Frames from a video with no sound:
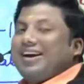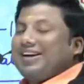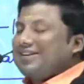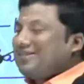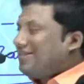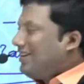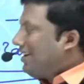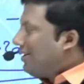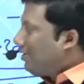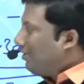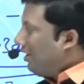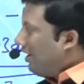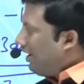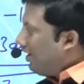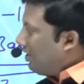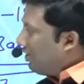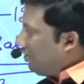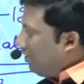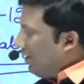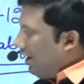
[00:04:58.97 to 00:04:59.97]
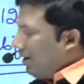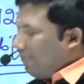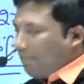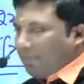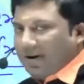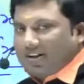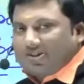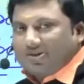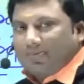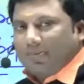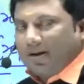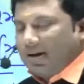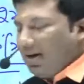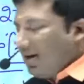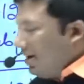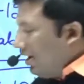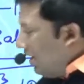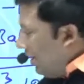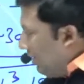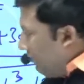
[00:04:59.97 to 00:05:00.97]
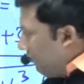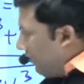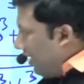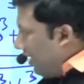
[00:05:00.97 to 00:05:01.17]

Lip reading: x equivalent to a plus b. If